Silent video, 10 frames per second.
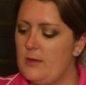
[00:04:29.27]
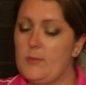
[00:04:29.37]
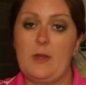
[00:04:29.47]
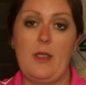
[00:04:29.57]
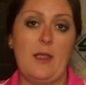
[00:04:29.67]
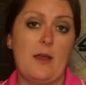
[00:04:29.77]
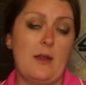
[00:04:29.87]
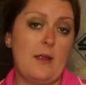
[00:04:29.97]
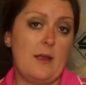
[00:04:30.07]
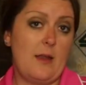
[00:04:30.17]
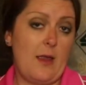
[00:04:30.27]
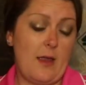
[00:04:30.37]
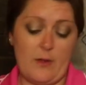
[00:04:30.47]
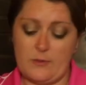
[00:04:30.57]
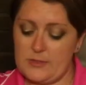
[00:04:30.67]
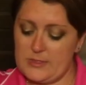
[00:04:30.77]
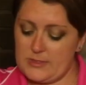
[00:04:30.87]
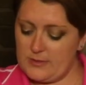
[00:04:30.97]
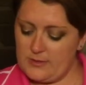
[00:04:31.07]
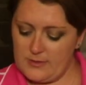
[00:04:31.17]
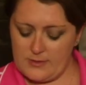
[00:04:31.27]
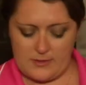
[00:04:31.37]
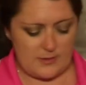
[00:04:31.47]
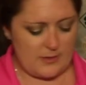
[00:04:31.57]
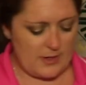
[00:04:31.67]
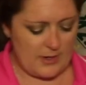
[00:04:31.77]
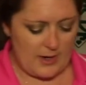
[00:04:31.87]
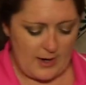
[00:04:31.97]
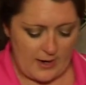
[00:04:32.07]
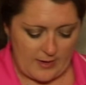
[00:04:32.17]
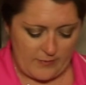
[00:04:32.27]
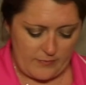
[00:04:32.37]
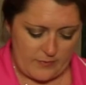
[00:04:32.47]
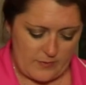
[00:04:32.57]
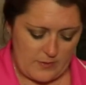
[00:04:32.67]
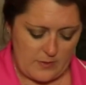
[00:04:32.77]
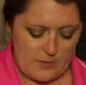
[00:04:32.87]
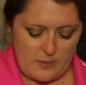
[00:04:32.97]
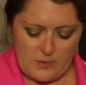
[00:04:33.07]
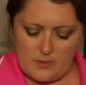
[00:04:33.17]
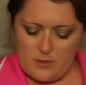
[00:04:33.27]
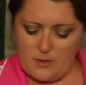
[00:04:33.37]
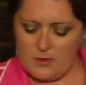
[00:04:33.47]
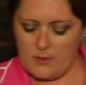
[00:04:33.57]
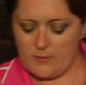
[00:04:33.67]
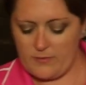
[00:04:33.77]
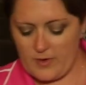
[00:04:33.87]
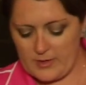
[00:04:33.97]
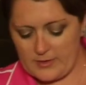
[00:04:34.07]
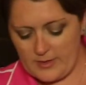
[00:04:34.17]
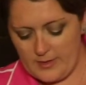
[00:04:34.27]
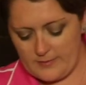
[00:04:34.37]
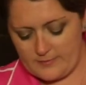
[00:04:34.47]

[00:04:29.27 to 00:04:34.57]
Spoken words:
I'm going to add an ounce and a half of vodka.